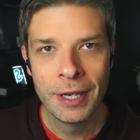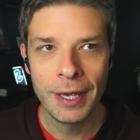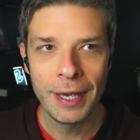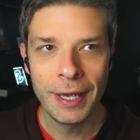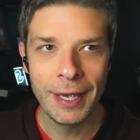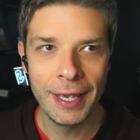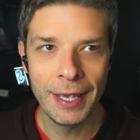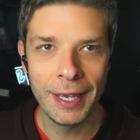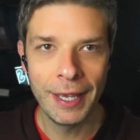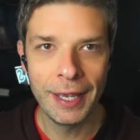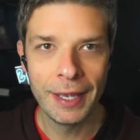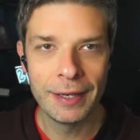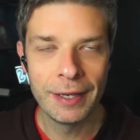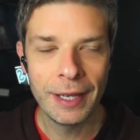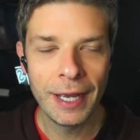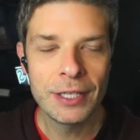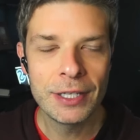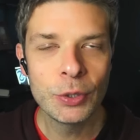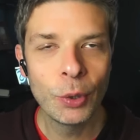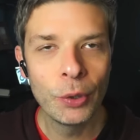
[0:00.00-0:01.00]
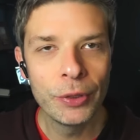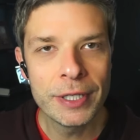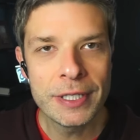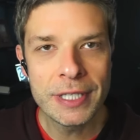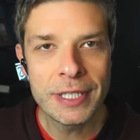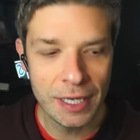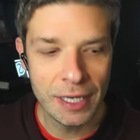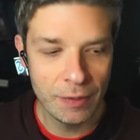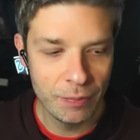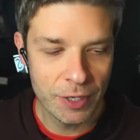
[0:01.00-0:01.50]
And I told the
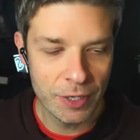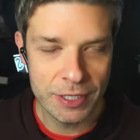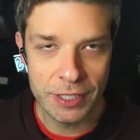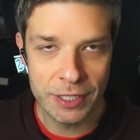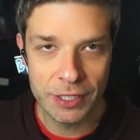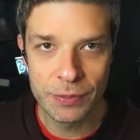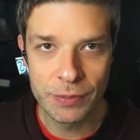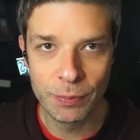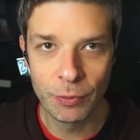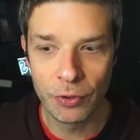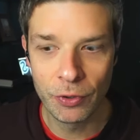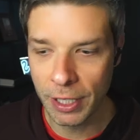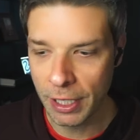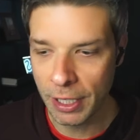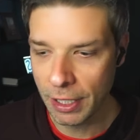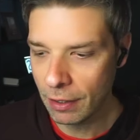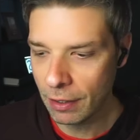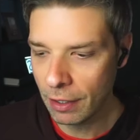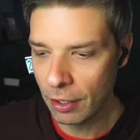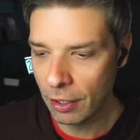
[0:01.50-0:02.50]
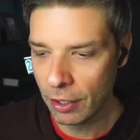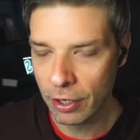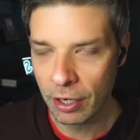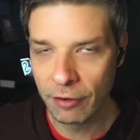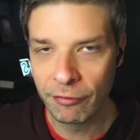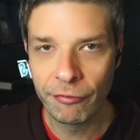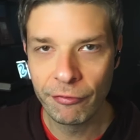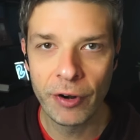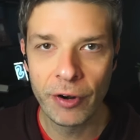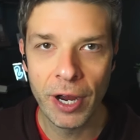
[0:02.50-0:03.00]
team this morning on our
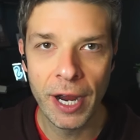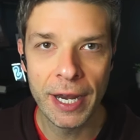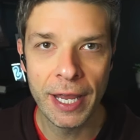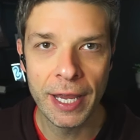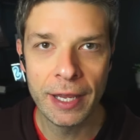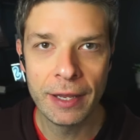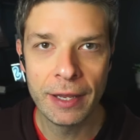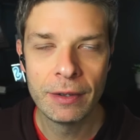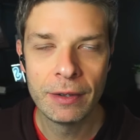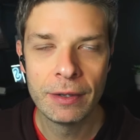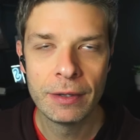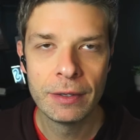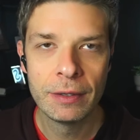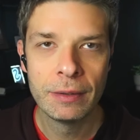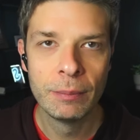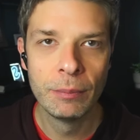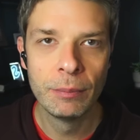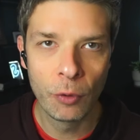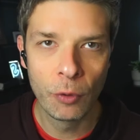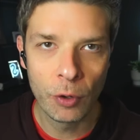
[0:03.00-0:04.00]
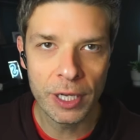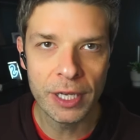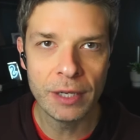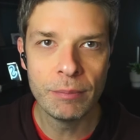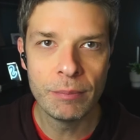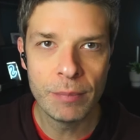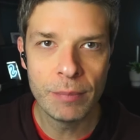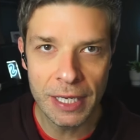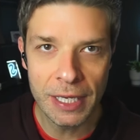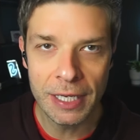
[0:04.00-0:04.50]
Friday
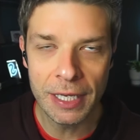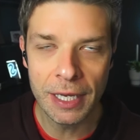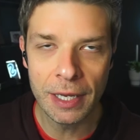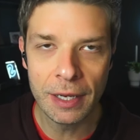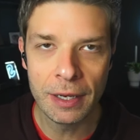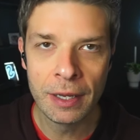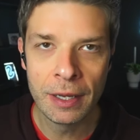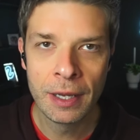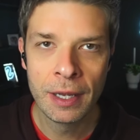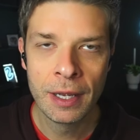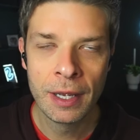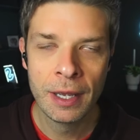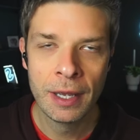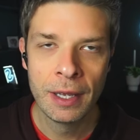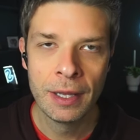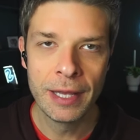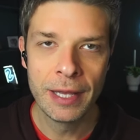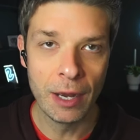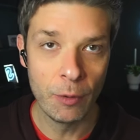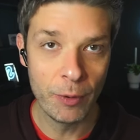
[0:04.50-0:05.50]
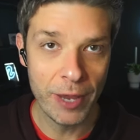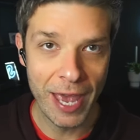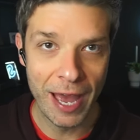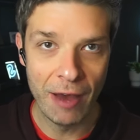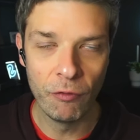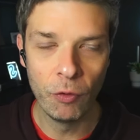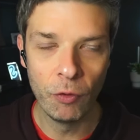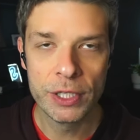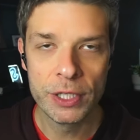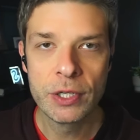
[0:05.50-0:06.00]
morning meeting that we
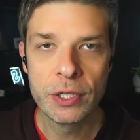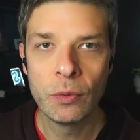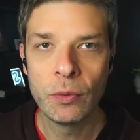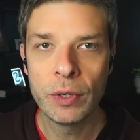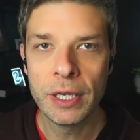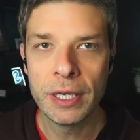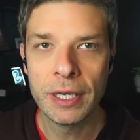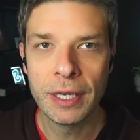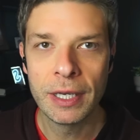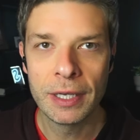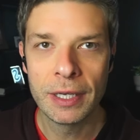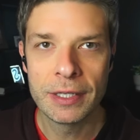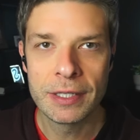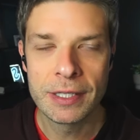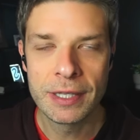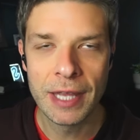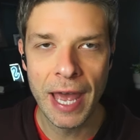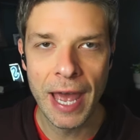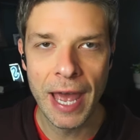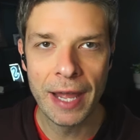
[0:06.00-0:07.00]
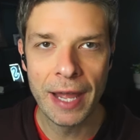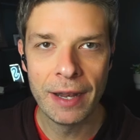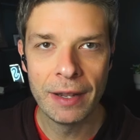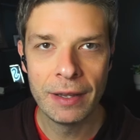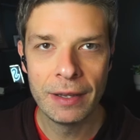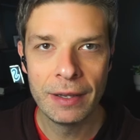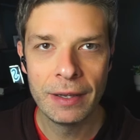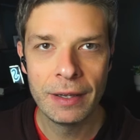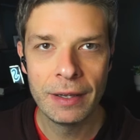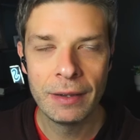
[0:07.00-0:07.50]
have once a week is that
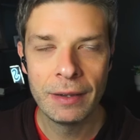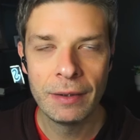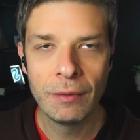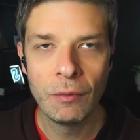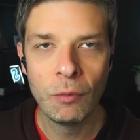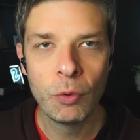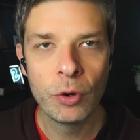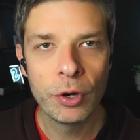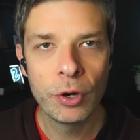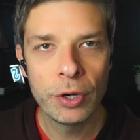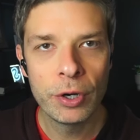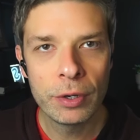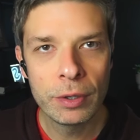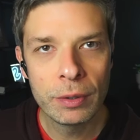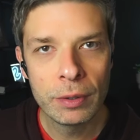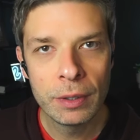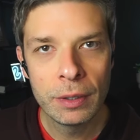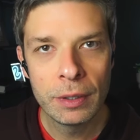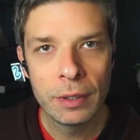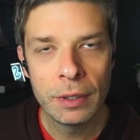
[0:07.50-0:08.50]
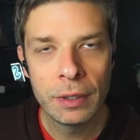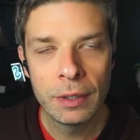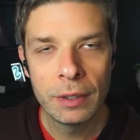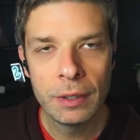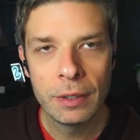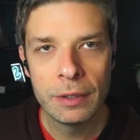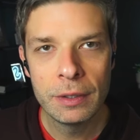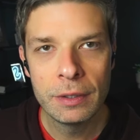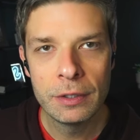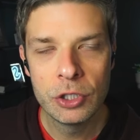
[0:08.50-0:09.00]
we're
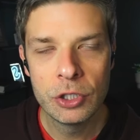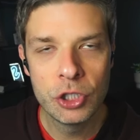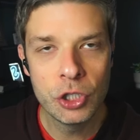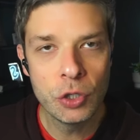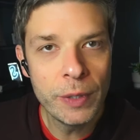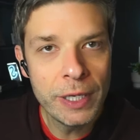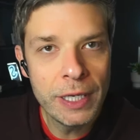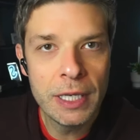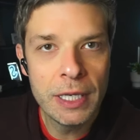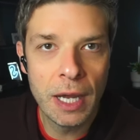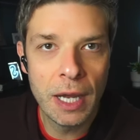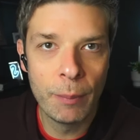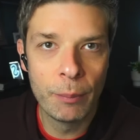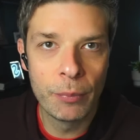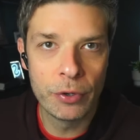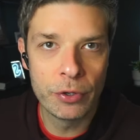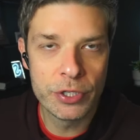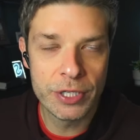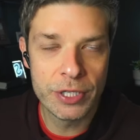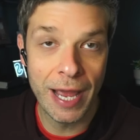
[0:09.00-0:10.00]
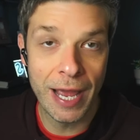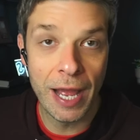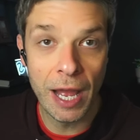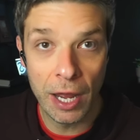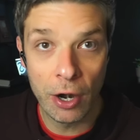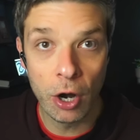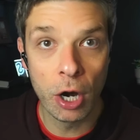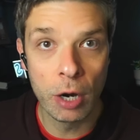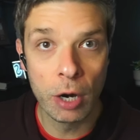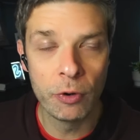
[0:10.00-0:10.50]
doing numbers, and at
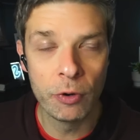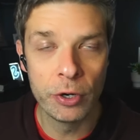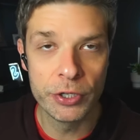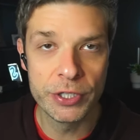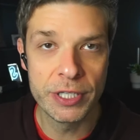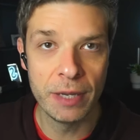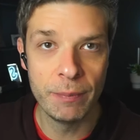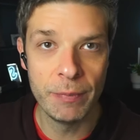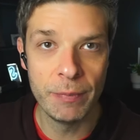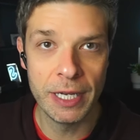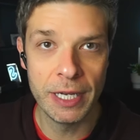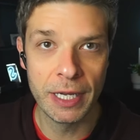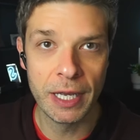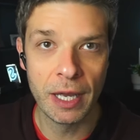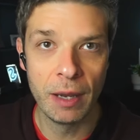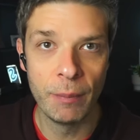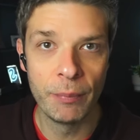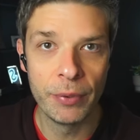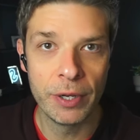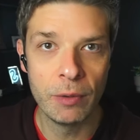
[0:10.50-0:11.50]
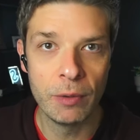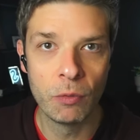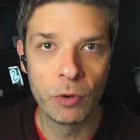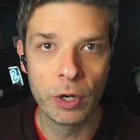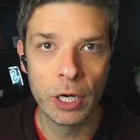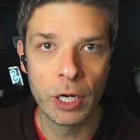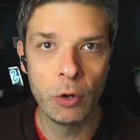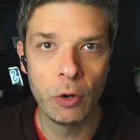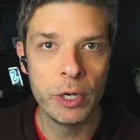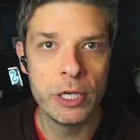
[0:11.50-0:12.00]
our real estate media company,
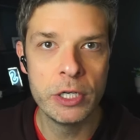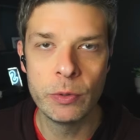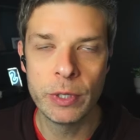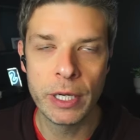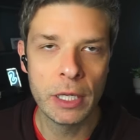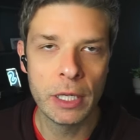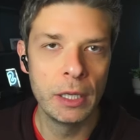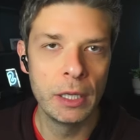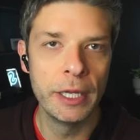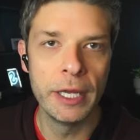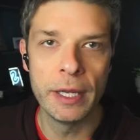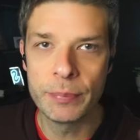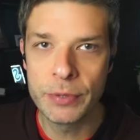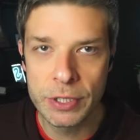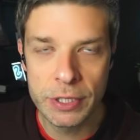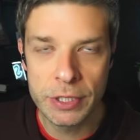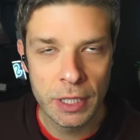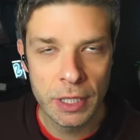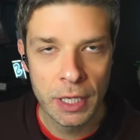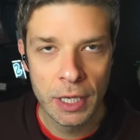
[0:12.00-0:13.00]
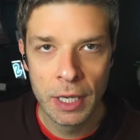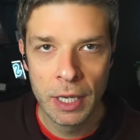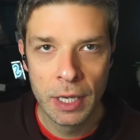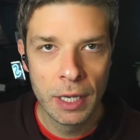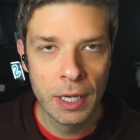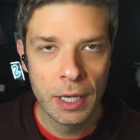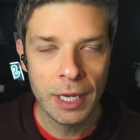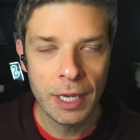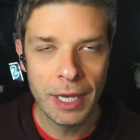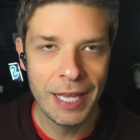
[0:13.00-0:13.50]
we're going to eclipse
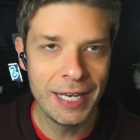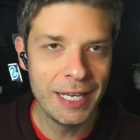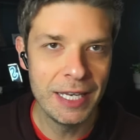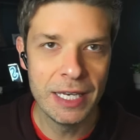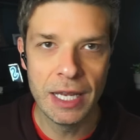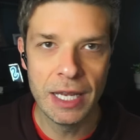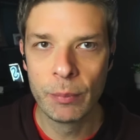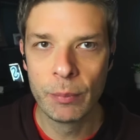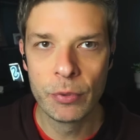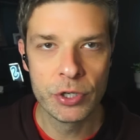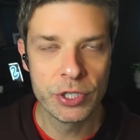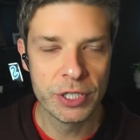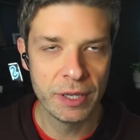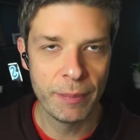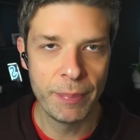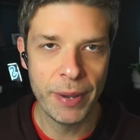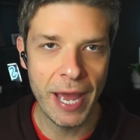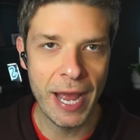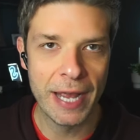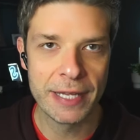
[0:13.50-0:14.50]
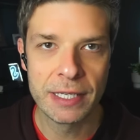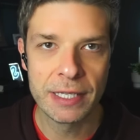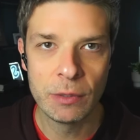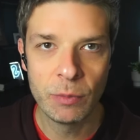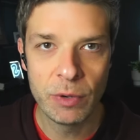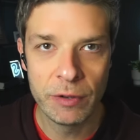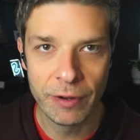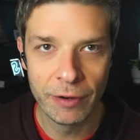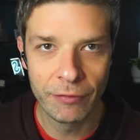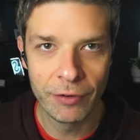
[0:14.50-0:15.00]
any numbers in the past that
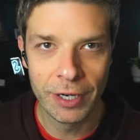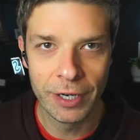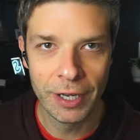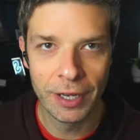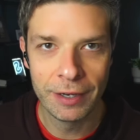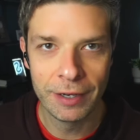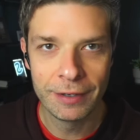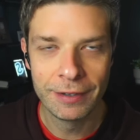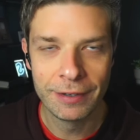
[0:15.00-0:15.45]
we've ever done.